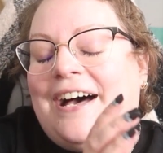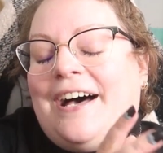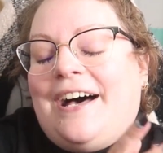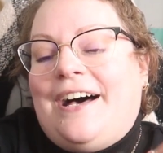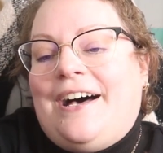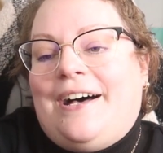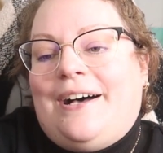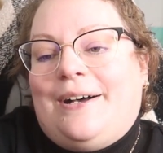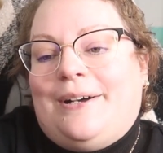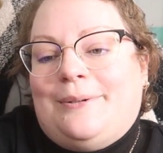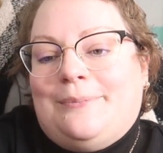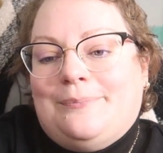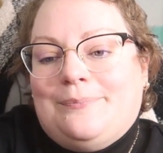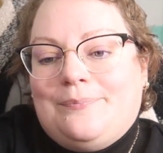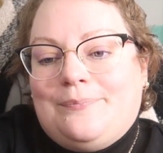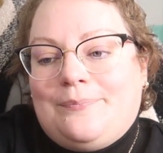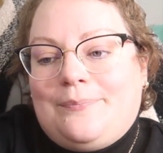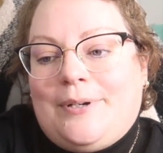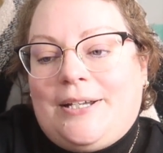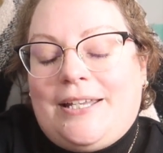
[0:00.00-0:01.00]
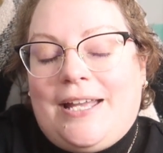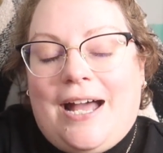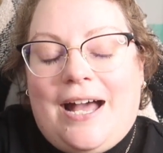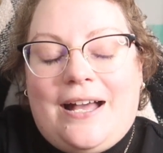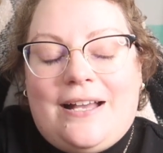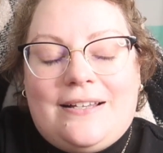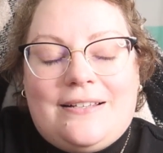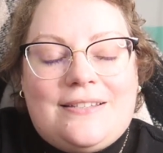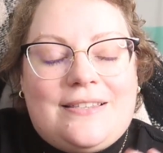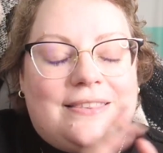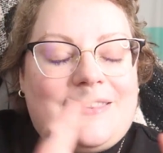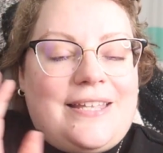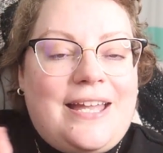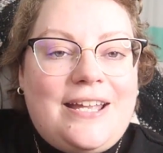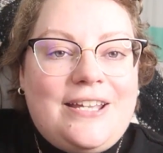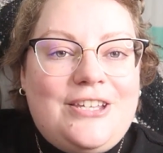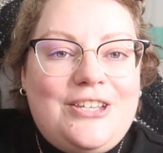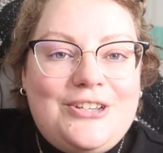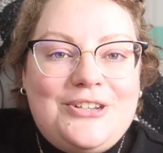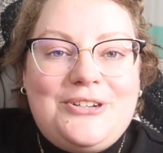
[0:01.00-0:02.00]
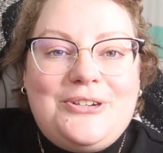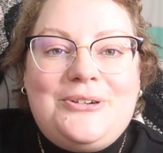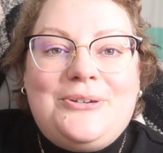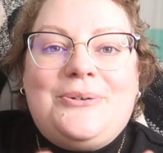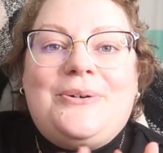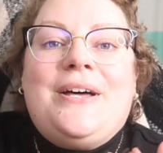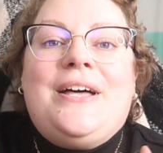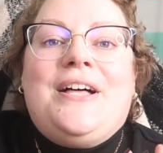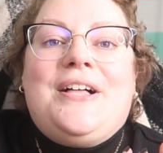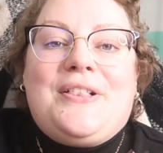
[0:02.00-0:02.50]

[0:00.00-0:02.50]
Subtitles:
But yeah, thank you.